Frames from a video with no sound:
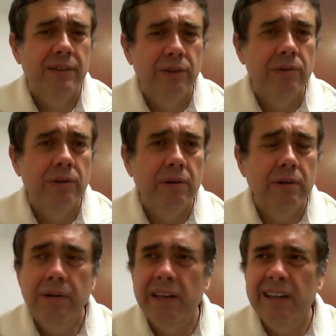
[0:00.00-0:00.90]

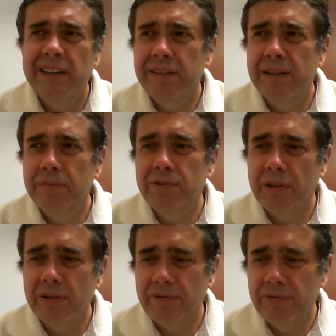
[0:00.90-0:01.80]
In
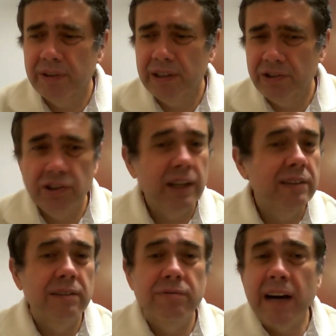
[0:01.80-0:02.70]
terms of
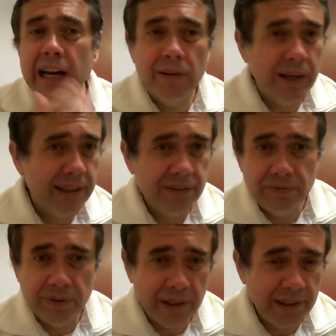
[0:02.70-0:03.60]
gender violence,
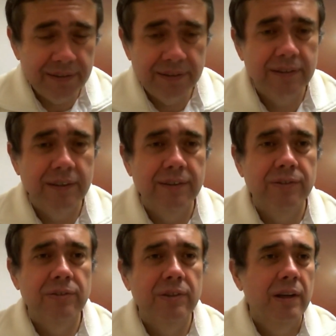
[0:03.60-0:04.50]
for
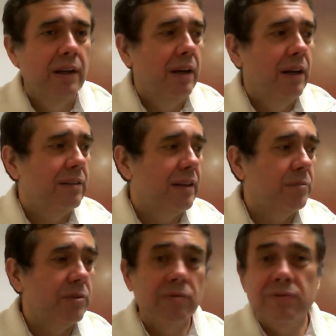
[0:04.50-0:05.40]
instance, in
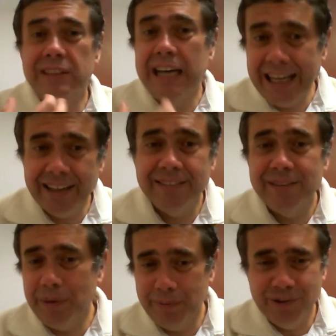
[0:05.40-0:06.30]
terms of
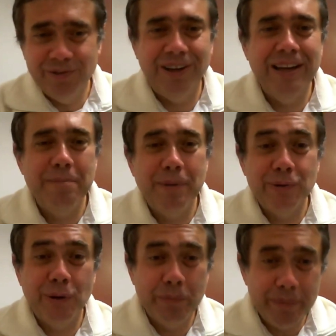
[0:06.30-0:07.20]
diet, I was talking
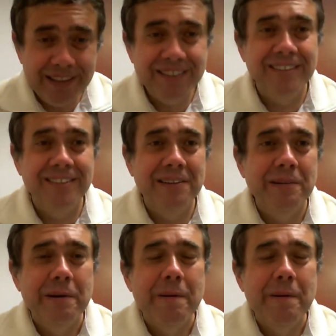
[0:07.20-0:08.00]
about obesity.